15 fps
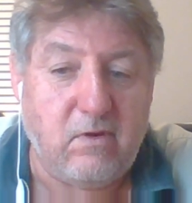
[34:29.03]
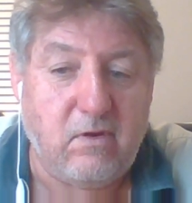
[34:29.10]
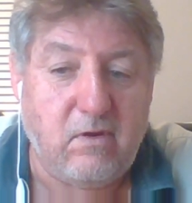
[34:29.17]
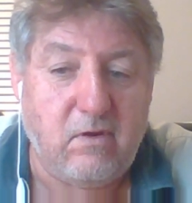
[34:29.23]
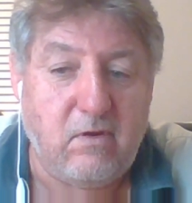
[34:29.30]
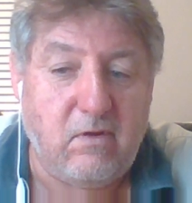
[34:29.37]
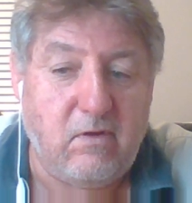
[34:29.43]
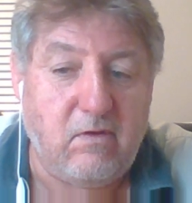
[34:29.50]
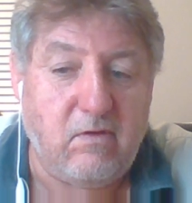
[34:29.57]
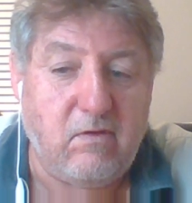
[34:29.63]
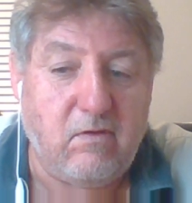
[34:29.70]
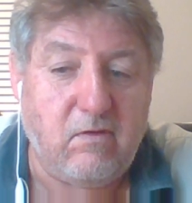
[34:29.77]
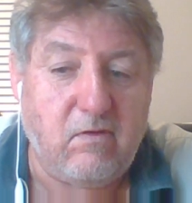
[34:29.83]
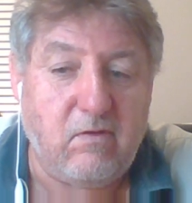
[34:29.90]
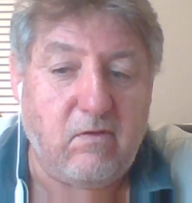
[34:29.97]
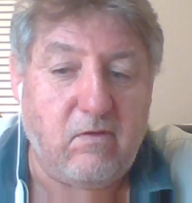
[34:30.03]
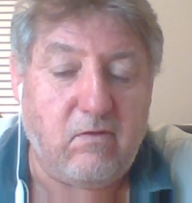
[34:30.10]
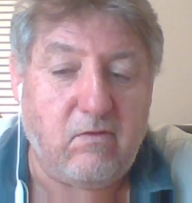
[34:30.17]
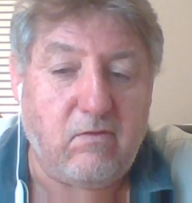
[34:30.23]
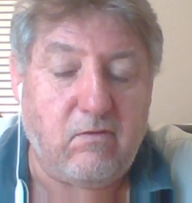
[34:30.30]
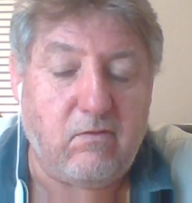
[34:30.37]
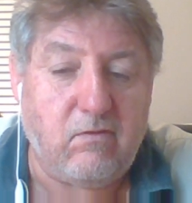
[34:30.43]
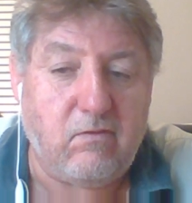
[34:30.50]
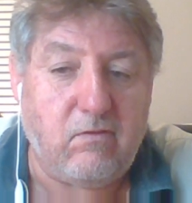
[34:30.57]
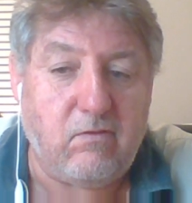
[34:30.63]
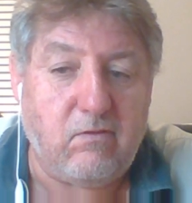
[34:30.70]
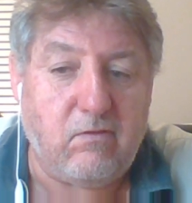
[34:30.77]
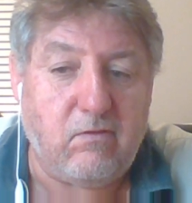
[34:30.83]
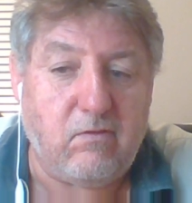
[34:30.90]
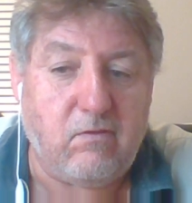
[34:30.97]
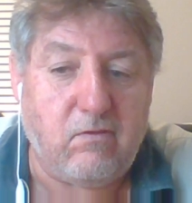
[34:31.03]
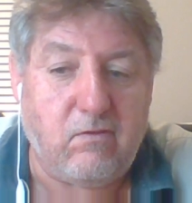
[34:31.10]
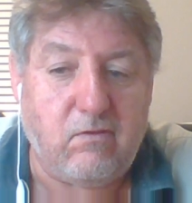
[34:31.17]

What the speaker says: (no one is talking)